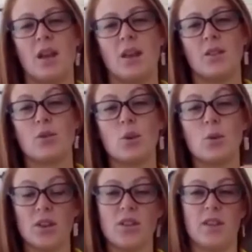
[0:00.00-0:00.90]
The real good
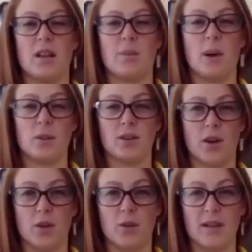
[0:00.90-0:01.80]
thing about what's going
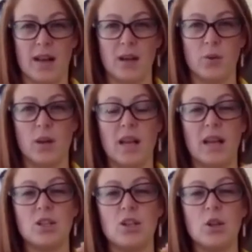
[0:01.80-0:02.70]
on now is
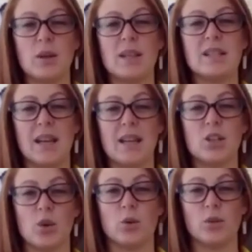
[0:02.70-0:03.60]
you can teach
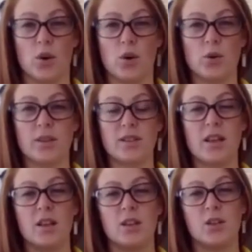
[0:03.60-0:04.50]
your dogs
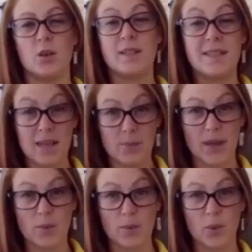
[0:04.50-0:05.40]
to see
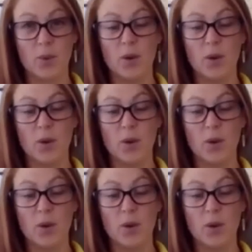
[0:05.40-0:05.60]
people,